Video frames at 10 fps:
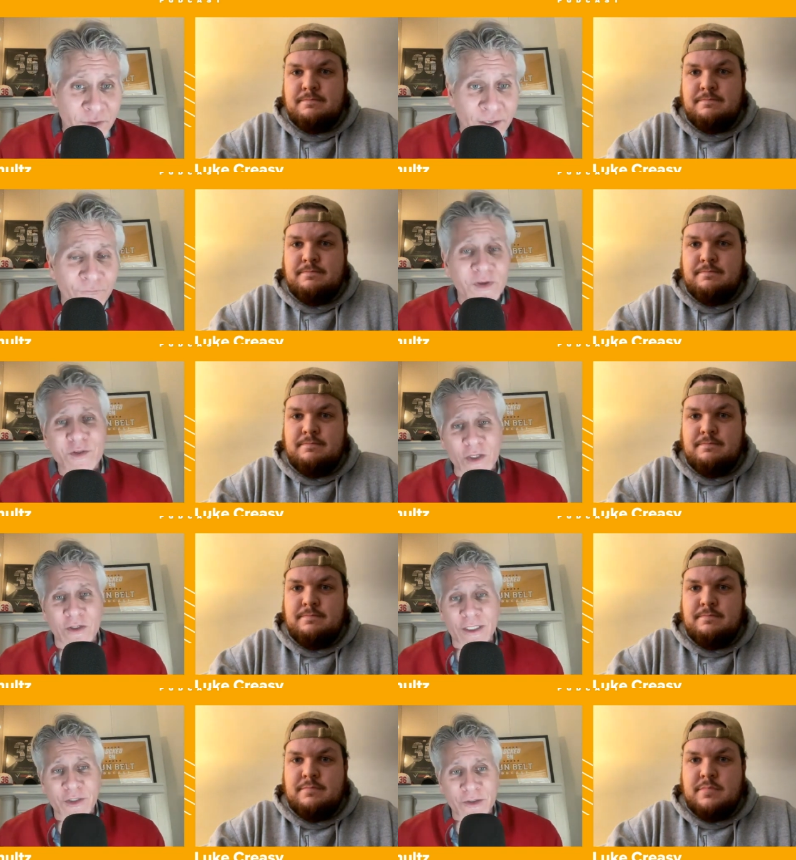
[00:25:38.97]
Speaker 1: than a
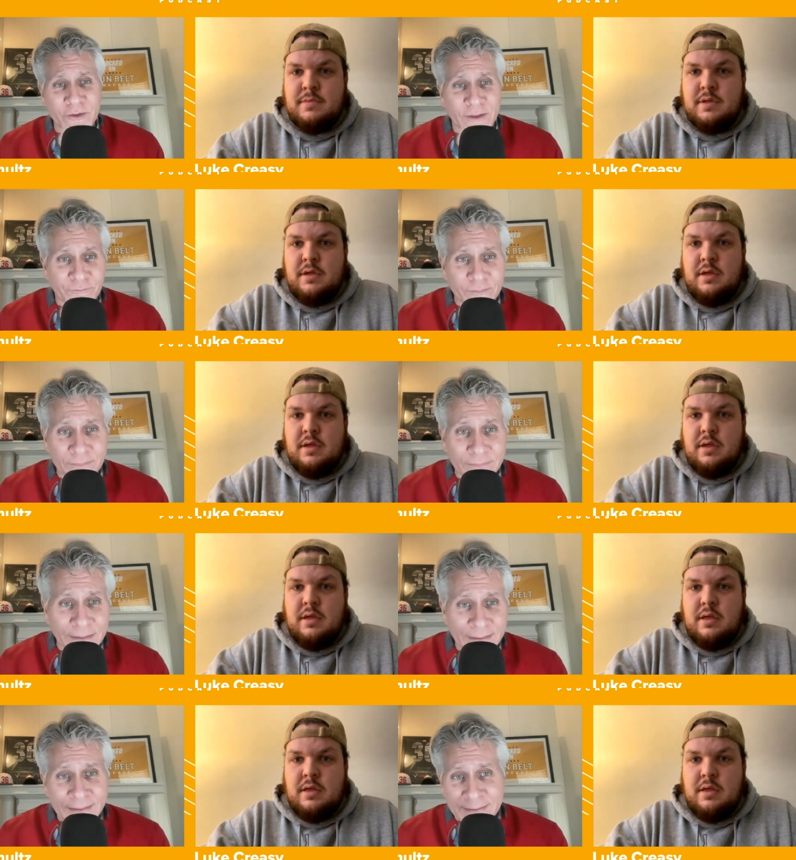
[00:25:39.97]
physical issue. And a,
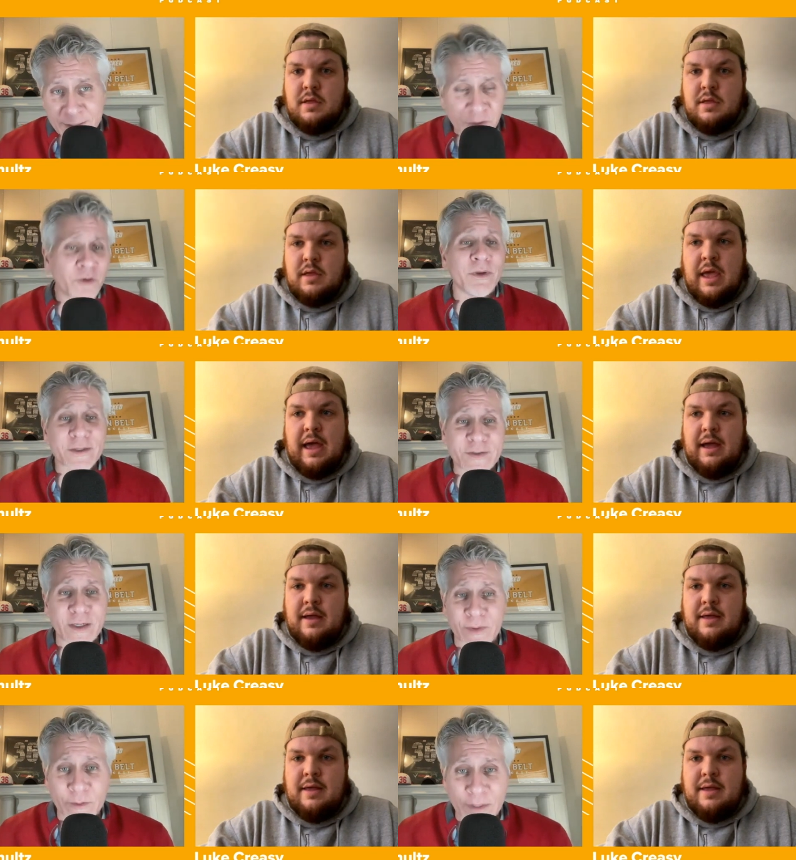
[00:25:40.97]
there should be yeah. a
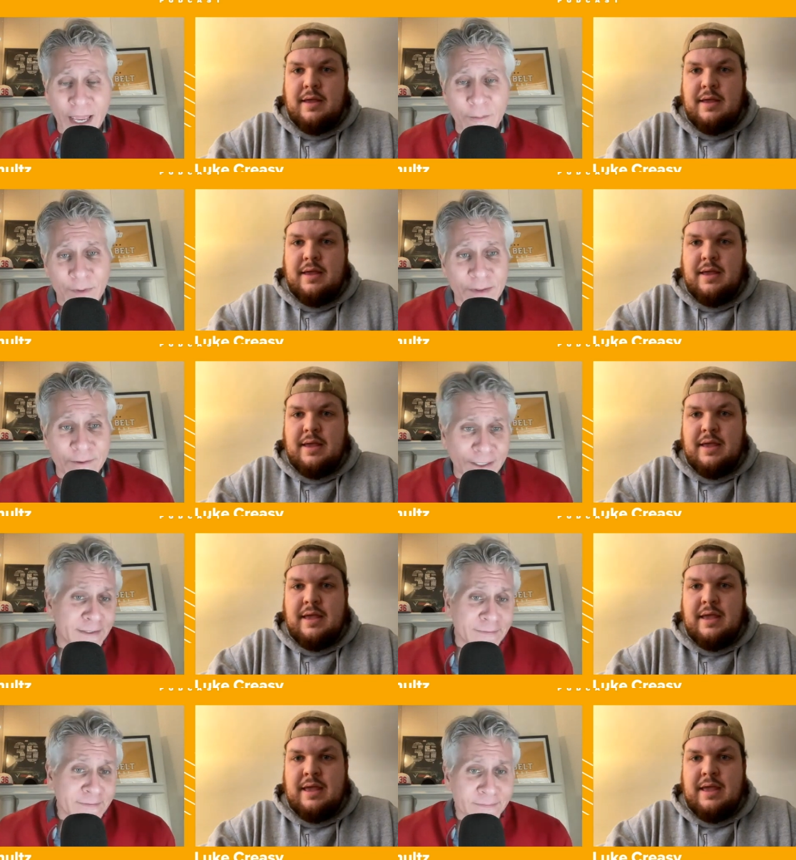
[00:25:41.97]
stigma with that, but there
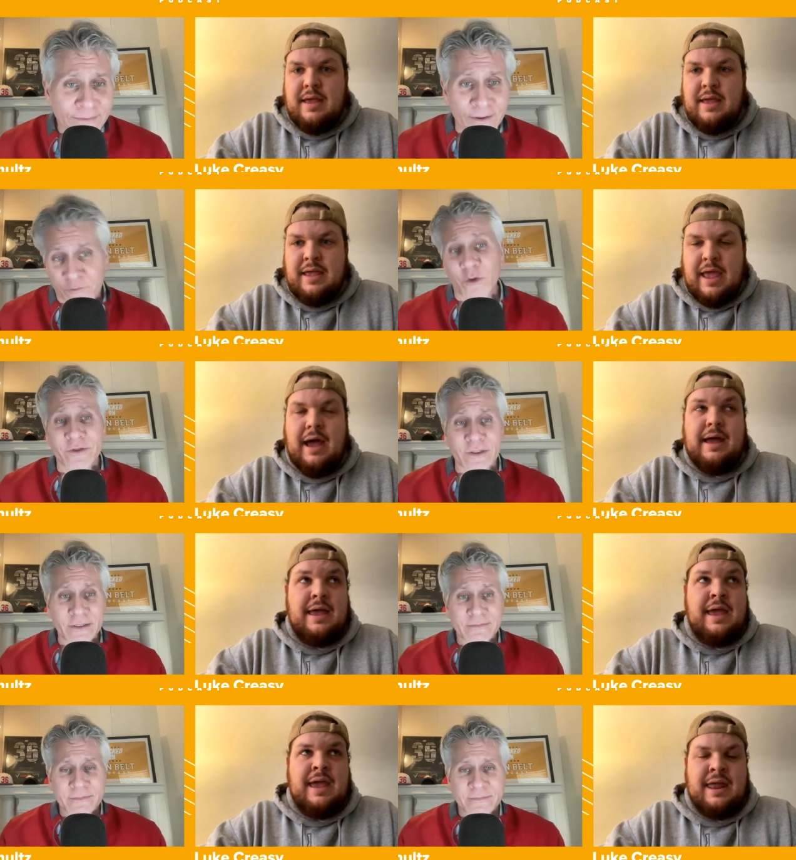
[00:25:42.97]
is. Yeah.
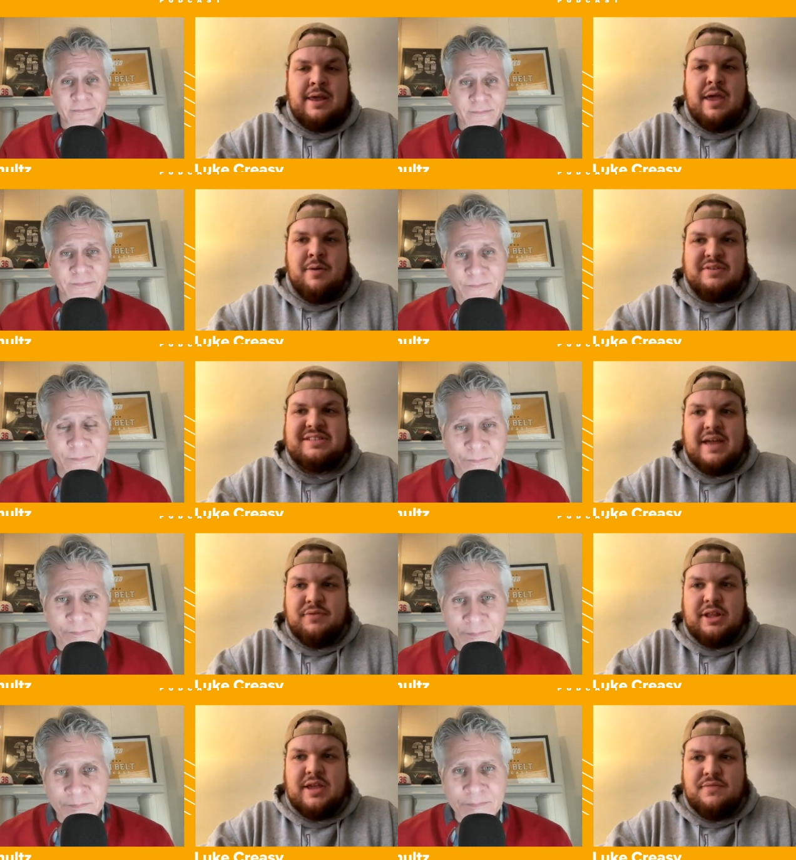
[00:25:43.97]
And, and it, it, was
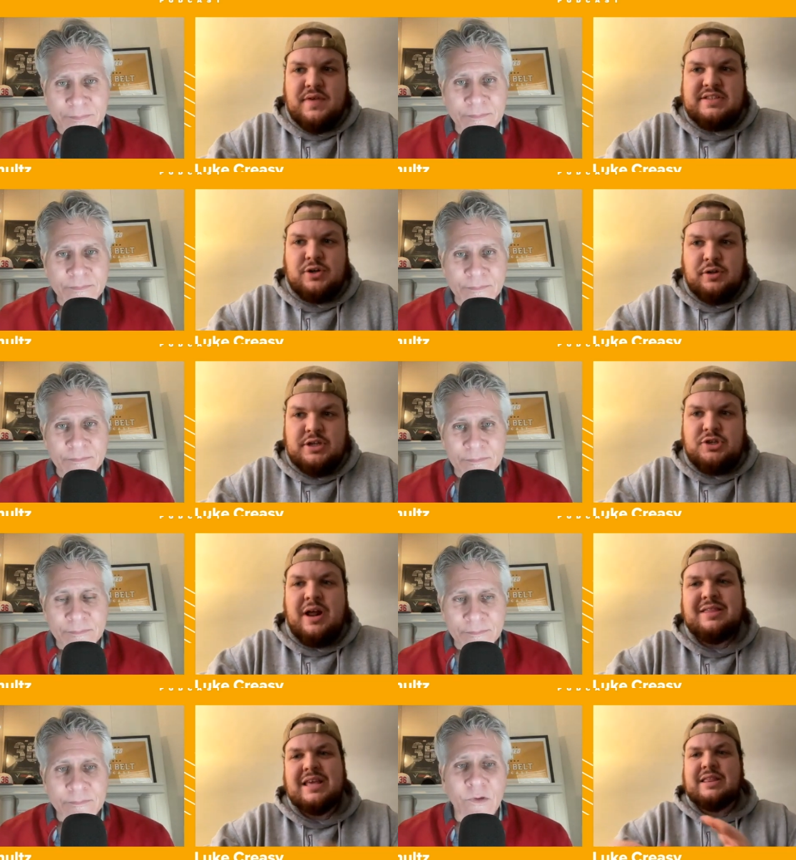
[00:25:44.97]
definitely a
Speaker 2: physical issue.
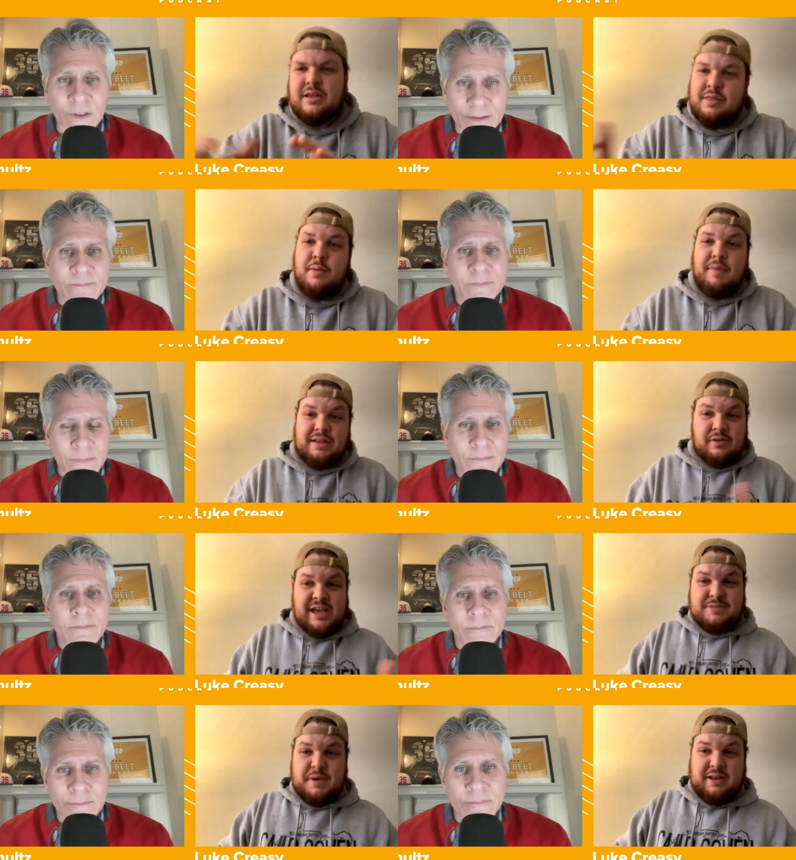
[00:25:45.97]
And I think okay. the mental
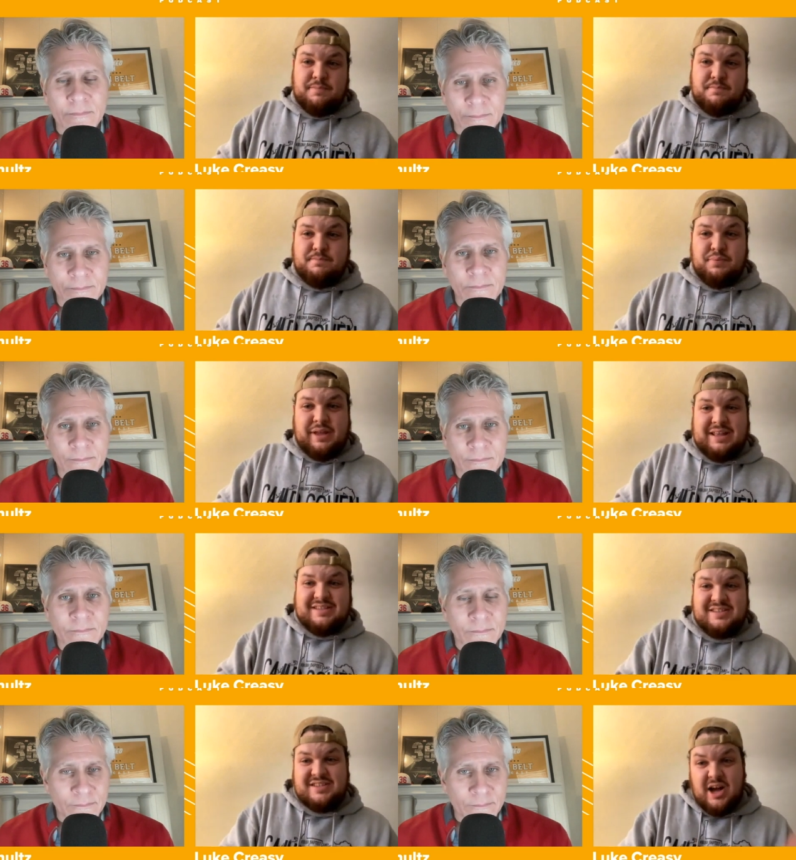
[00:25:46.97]
aspect
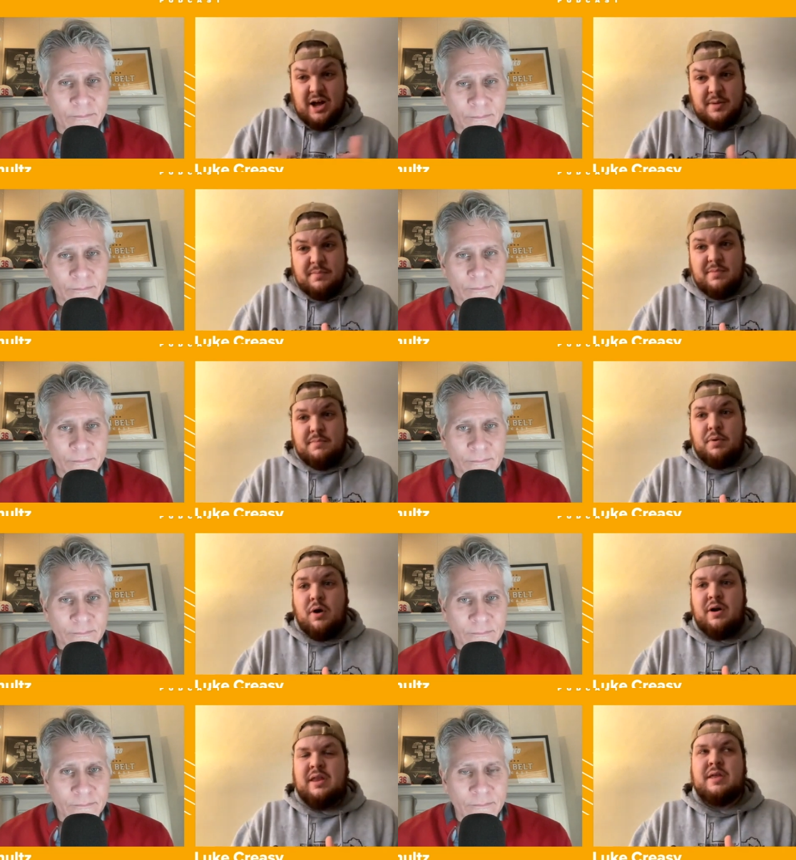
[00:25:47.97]
played some
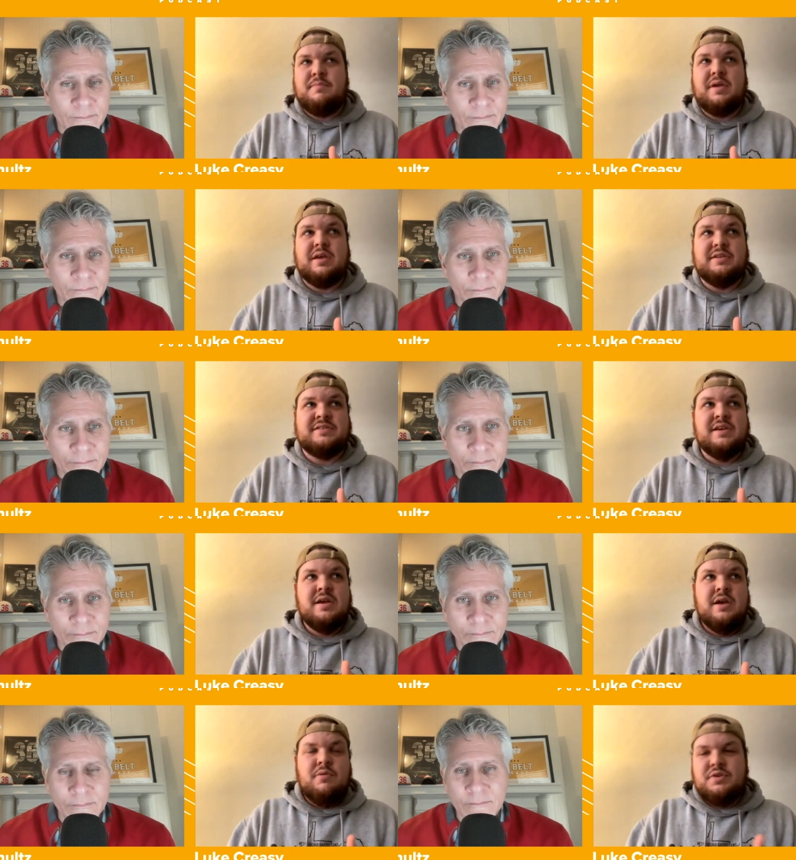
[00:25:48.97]
part in it because
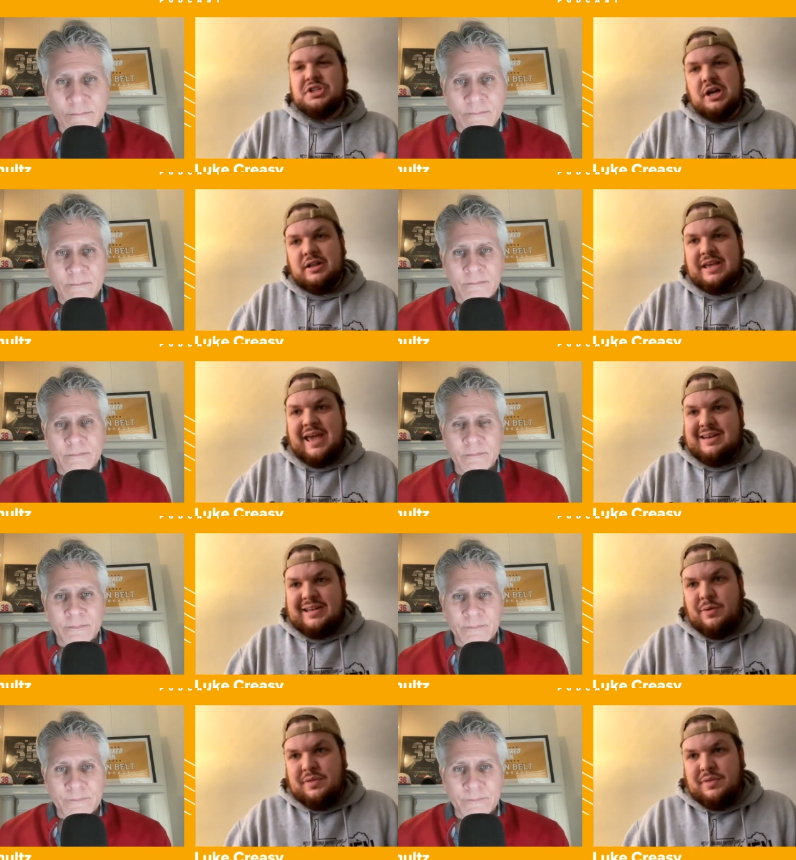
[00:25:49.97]
Rasheen Ali hadn't dealt